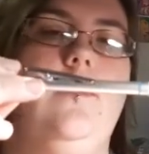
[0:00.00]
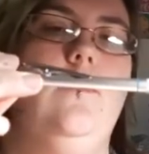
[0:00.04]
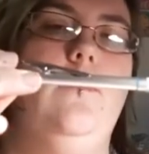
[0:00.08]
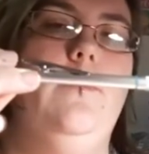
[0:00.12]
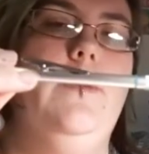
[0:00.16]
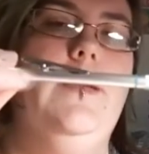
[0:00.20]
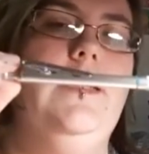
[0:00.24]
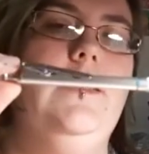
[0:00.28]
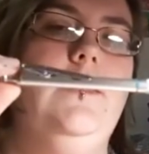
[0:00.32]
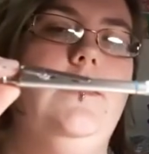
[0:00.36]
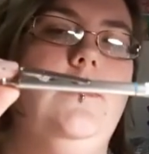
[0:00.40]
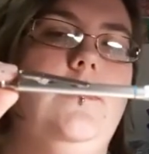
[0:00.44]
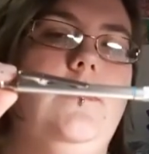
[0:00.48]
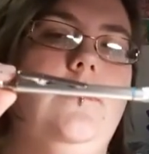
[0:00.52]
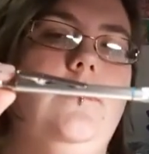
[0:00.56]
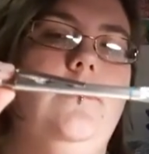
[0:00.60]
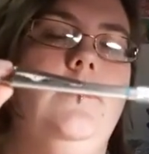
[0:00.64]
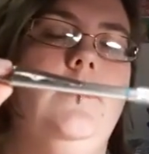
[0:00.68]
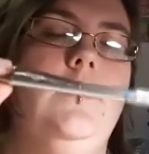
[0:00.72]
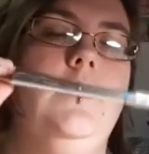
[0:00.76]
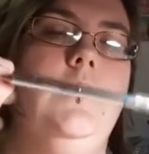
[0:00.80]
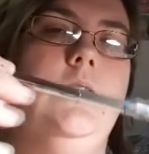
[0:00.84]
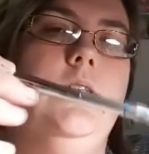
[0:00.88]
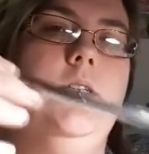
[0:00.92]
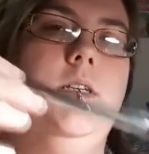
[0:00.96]
pencil
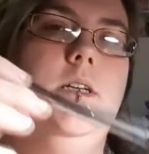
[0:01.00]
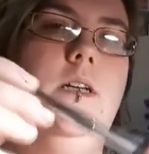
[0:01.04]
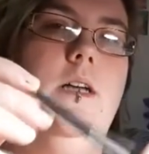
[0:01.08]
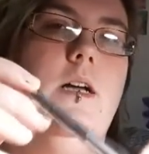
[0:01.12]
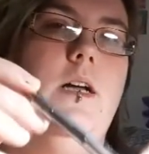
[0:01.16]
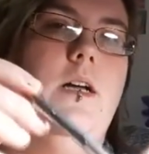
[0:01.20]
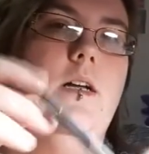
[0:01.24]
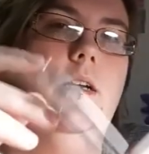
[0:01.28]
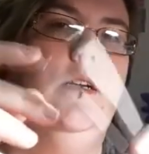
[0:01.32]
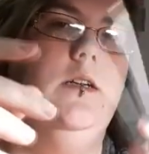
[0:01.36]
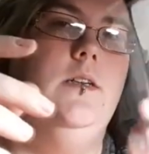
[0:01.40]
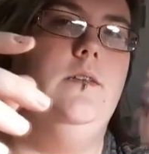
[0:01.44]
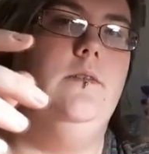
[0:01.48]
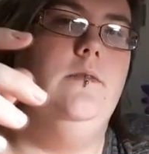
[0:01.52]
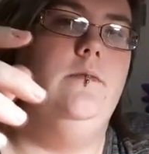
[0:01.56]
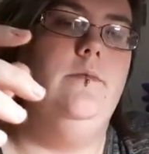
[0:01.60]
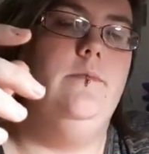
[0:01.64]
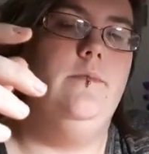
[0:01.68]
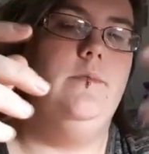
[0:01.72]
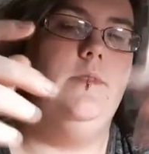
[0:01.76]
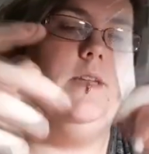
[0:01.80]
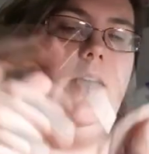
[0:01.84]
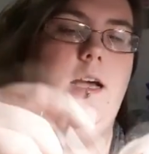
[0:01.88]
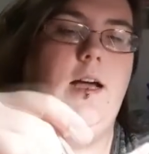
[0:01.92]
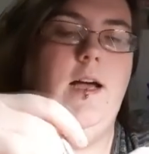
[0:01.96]

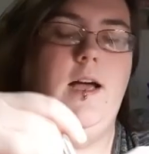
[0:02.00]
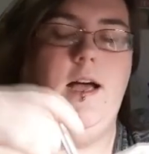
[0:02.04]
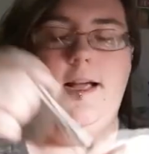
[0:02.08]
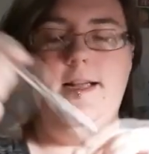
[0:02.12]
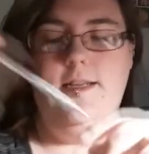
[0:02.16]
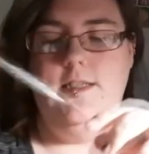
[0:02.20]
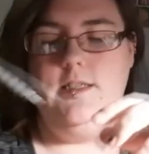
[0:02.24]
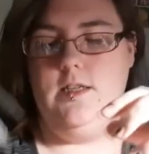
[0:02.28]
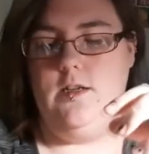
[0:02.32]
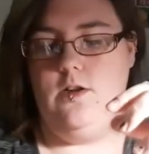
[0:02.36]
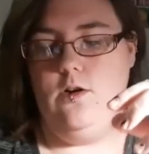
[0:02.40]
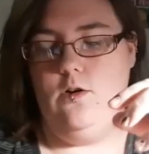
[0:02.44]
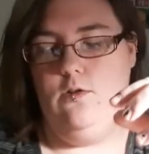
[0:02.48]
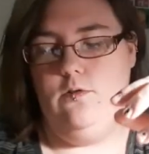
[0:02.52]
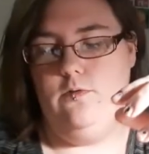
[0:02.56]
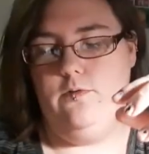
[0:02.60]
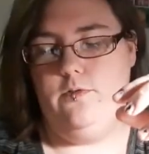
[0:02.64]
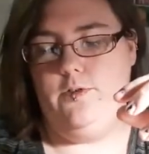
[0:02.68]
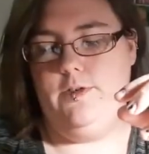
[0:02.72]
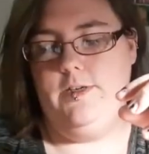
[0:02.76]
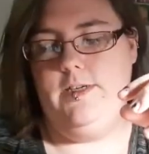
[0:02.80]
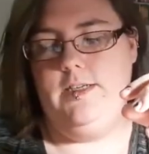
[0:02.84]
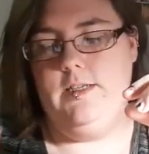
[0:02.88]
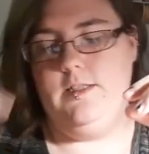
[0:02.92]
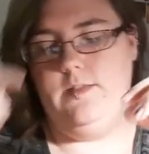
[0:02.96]
that I did
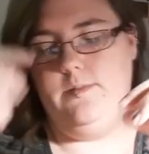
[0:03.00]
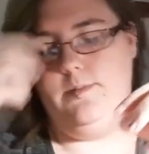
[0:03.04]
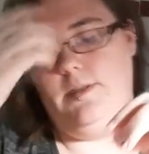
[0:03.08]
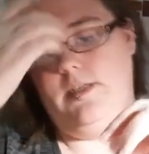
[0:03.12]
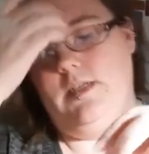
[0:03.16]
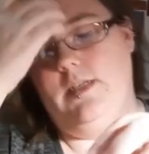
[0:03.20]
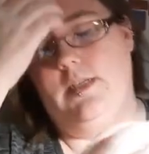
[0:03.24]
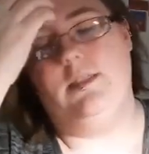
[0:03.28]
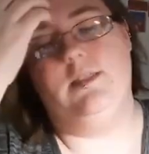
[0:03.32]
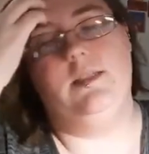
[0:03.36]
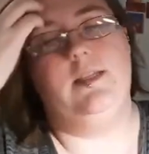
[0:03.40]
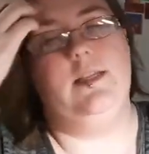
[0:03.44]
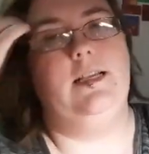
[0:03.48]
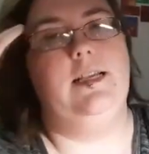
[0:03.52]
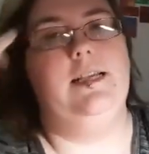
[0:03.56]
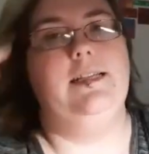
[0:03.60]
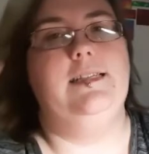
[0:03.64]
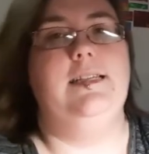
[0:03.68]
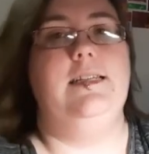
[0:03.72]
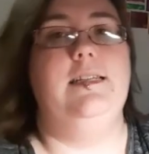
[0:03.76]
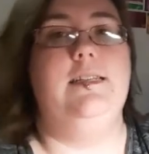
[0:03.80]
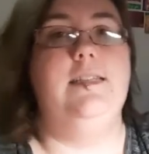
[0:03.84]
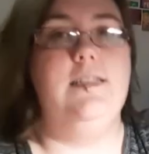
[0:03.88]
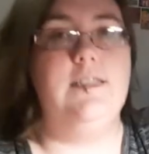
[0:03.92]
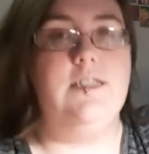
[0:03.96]
over it because, like I
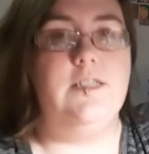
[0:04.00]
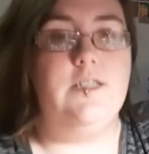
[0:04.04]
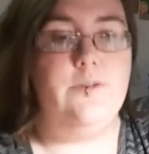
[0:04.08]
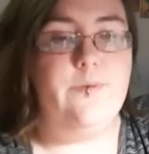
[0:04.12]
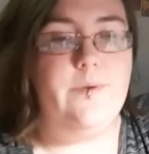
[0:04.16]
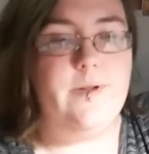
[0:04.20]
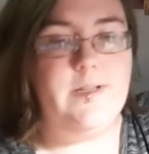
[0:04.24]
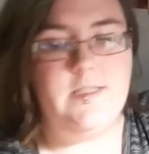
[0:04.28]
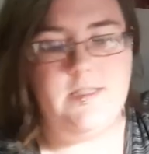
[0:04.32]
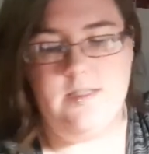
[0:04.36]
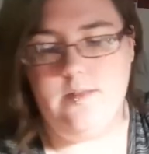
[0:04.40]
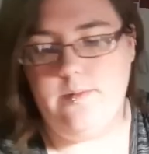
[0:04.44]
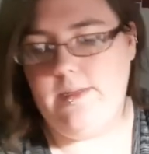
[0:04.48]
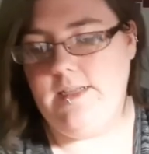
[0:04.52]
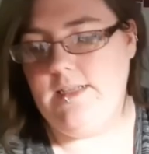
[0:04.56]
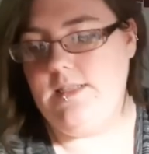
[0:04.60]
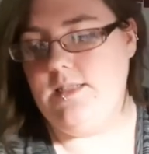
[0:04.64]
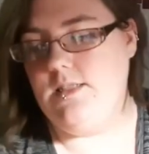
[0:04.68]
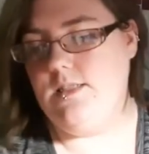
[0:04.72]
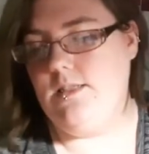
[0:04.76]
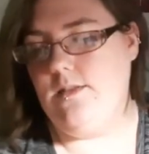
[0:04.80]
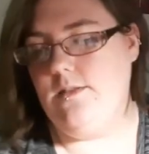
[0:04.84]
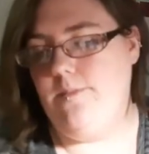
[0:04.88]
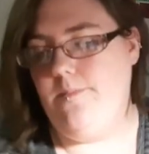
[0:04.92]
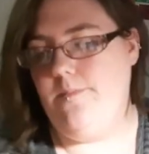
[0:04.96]
said, it doesn't erase the
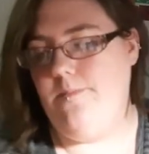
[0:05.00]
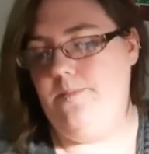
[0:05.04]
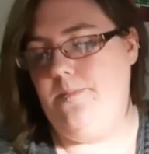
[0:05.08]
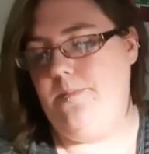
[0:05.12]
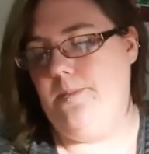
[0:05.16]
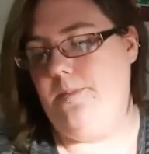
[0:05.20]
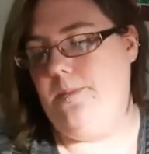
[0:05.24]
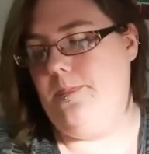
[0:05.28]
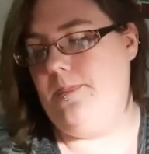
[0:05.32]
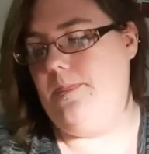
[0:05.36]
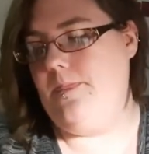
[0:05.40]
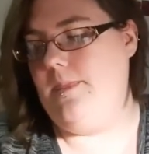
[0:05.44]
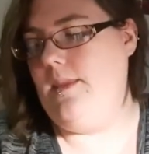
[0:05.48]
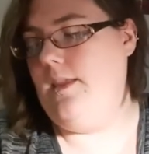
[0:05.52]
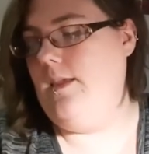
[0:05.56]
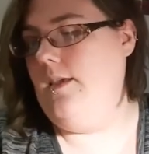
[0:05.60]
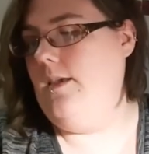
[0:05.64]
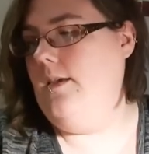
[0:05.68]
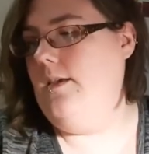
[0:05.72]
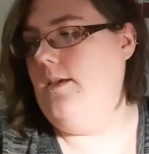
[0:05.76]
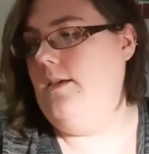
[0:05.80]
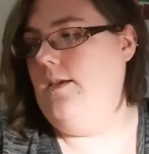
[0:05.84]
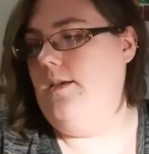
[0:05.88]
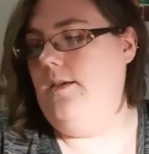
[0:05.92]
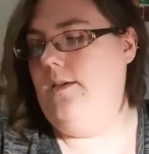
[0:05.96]
best.
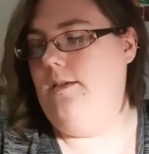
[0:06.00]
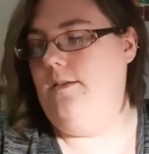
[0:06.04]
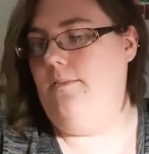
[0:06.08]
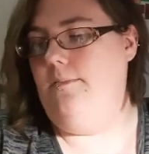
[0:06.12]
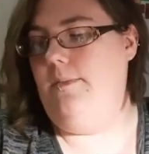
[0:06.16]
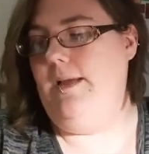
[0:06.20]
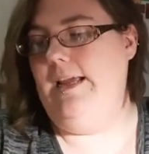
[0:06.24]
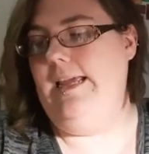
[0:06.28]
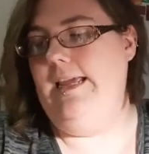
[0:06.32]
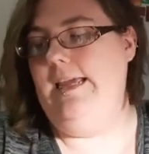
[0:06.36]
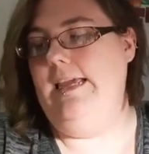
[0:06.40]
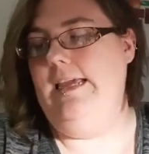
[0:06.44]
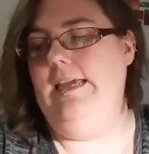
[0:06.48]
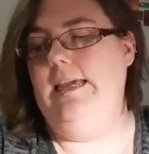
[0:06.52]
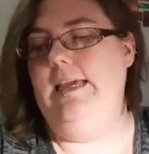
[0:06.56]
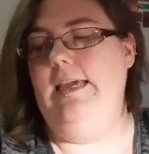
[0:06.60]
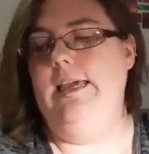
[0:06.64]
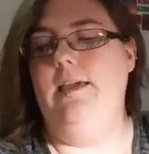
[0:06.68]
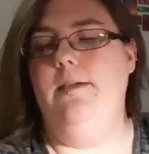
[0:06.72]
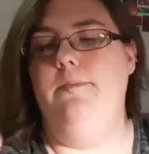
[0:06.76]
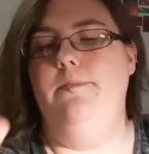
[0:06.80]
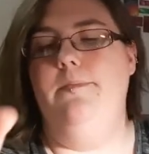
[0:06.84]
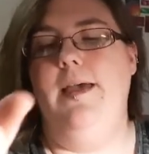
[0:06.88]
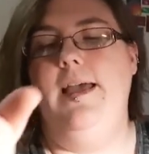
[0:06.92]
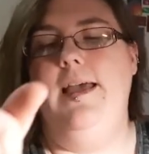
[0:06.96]
My
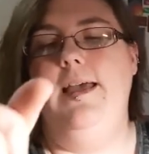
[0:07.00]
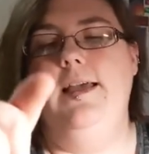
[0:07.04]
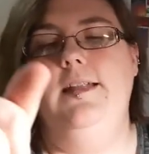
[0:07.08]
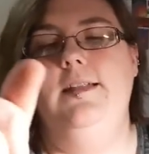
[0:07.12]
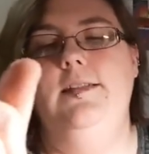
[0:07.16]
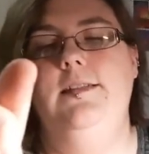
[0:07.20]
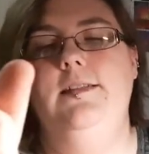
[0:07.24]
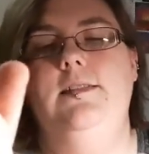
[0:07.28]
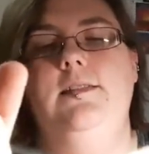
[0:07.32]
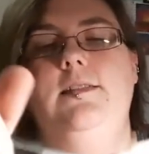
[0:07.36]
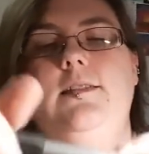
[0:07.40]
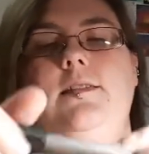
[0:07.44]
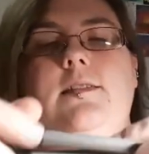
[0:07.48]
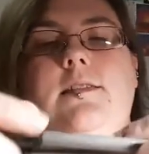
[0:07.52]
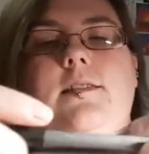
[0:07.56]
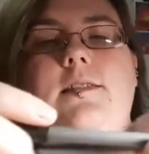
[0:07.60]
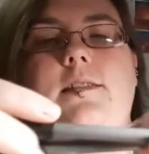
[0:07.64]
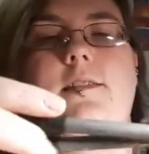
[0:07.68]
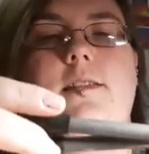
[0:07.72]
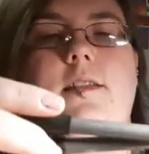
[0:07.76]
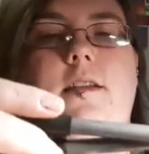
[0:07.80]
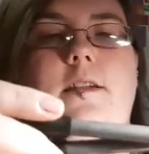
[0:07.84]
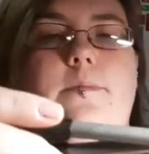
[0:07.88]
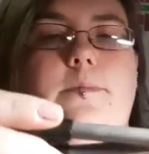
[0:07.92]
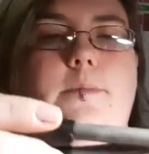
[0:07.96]
inking
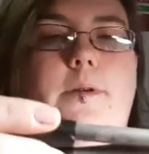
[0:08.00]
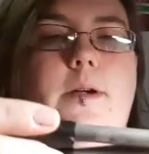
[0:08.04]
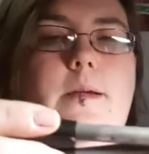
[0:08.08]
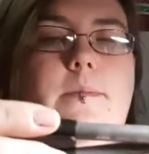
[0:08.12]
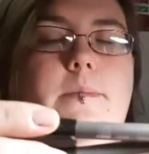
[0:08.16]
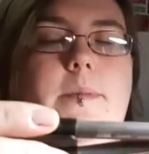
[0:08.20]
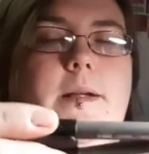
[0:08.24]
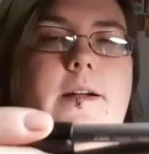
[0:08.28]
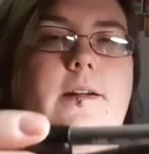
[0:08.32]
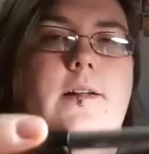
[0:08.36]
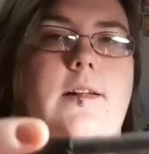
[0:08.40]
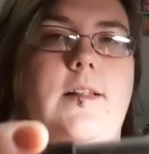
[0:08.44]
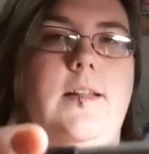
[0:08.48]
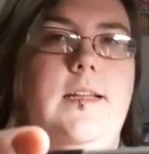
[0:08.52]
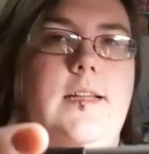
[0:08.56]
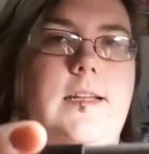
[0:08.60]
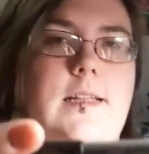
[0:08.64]
pens are primarily